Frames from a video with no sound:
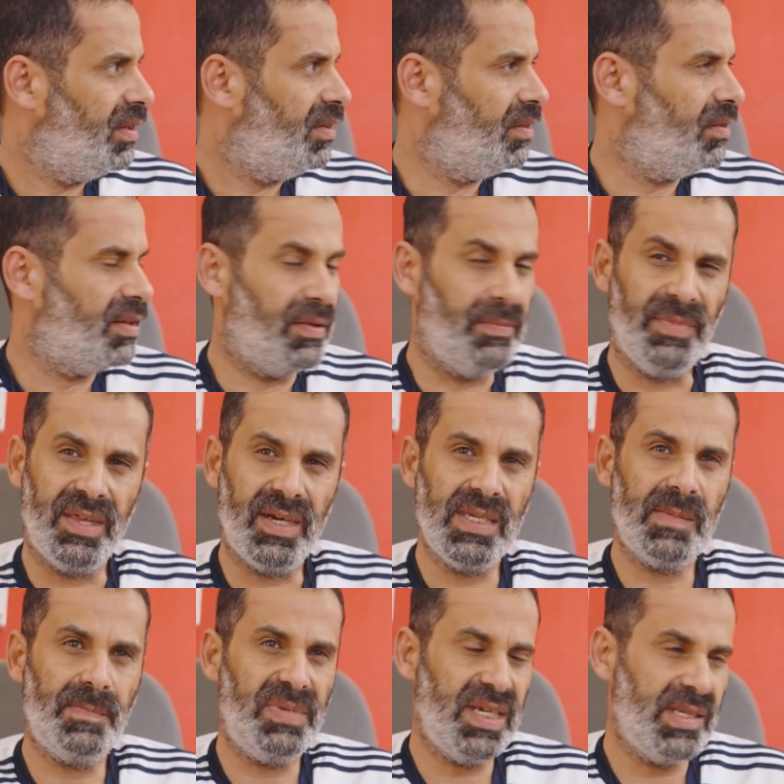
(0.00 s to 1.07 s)
There
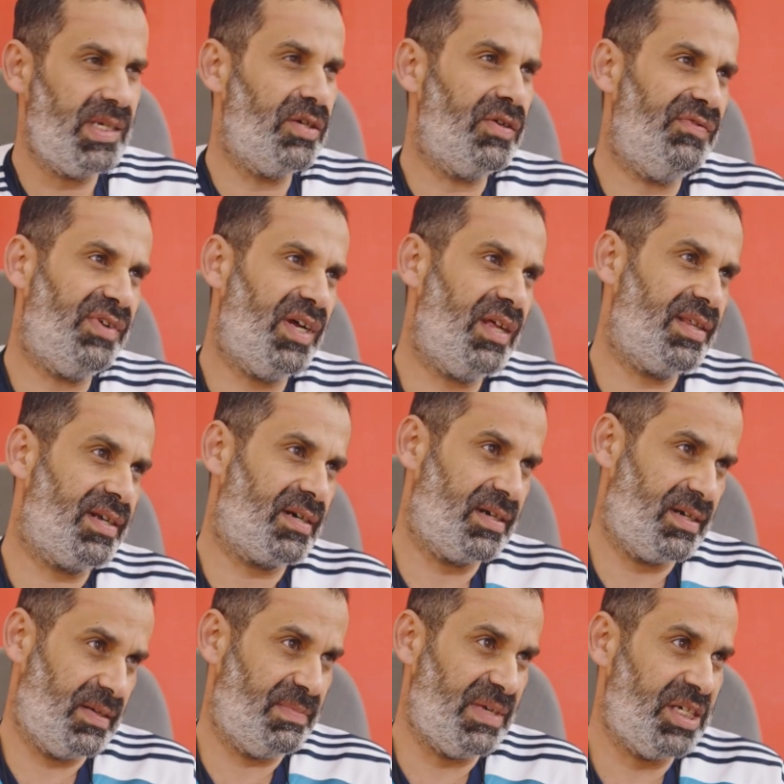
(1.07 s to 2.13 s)
is plenty of
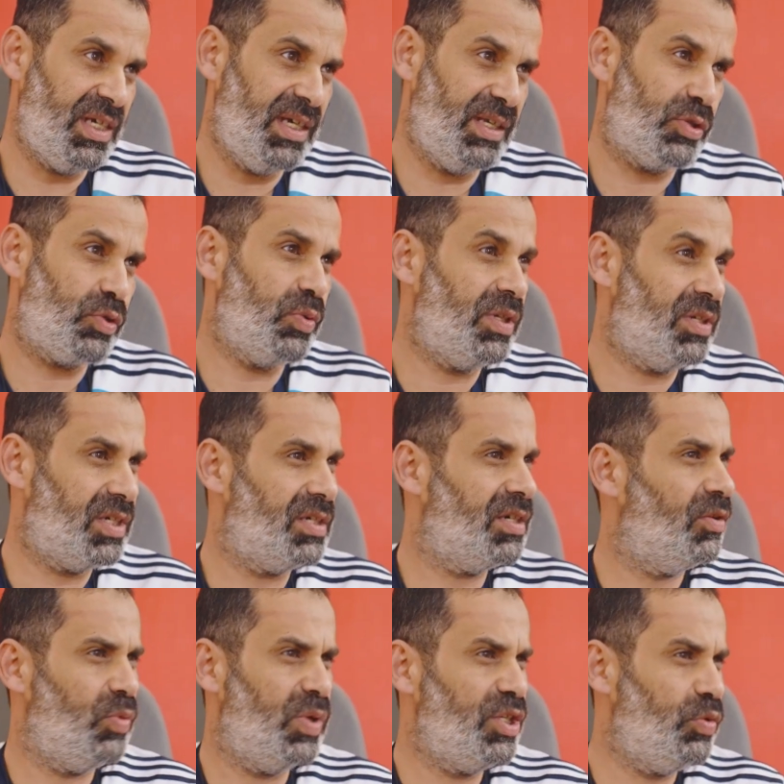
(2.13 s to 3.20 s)
other machines which,
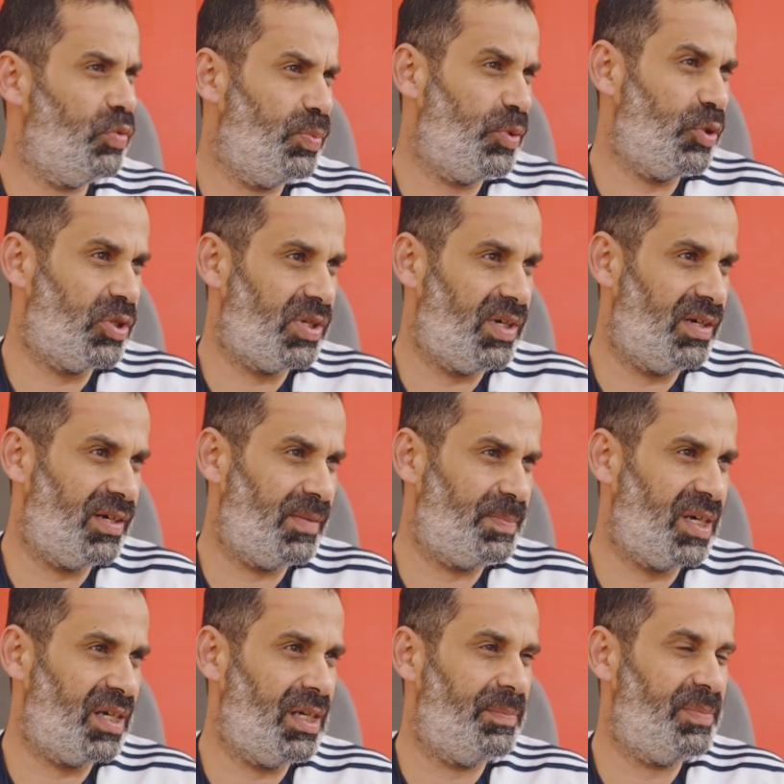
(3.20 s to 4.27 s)
when you put
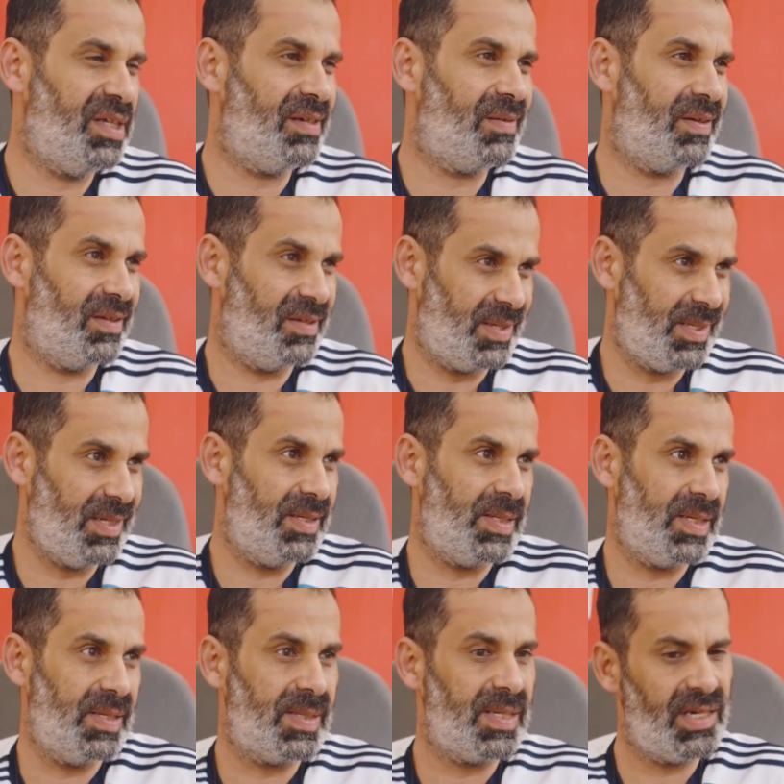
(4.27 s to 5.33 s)
prickly pear seeds
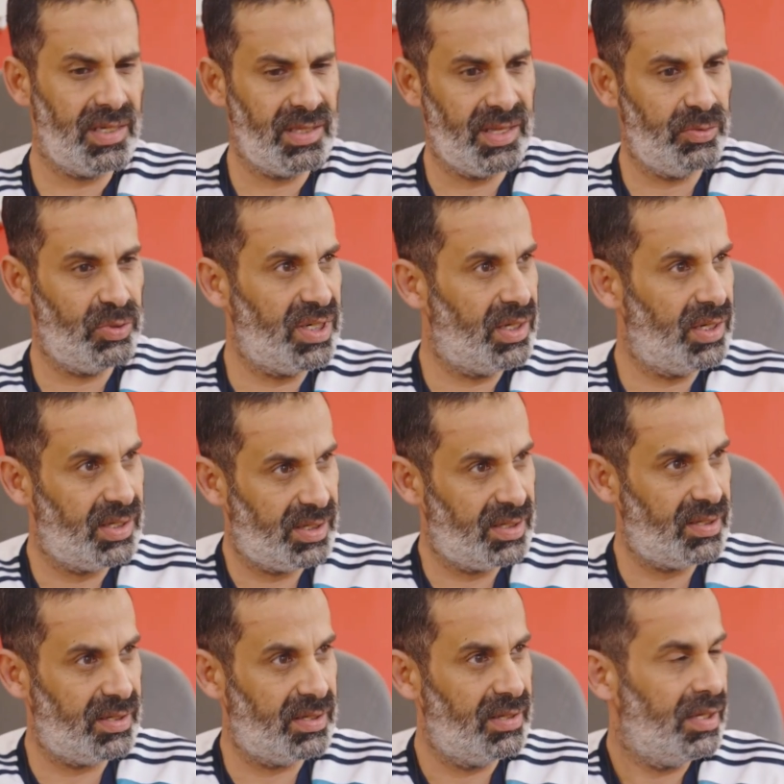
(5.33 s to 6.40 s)
inside, they
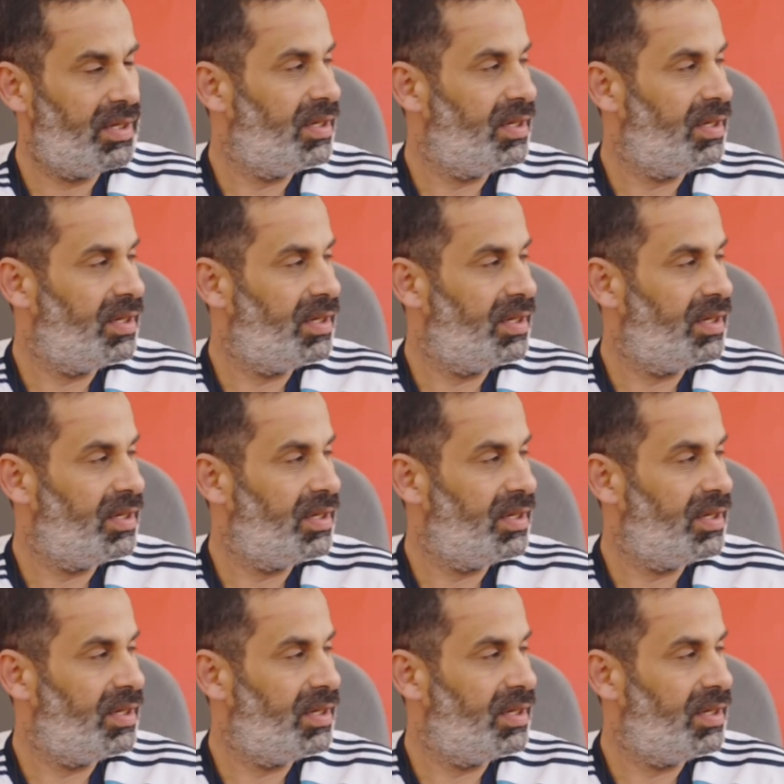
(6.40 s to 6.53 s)
will